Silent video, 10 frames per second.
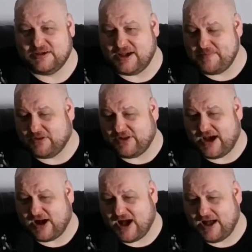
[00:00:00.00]
And
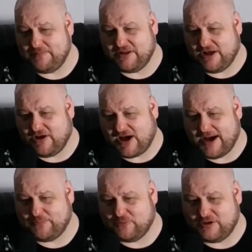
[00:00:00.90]
Manel
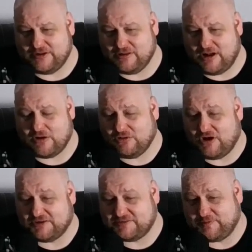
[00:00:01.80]
Kopp won, or
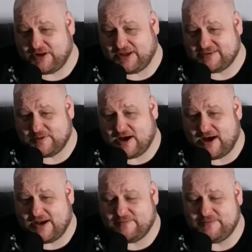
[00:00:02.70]
lost the fight against
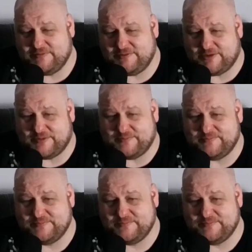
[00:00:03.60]
Makhachev. So,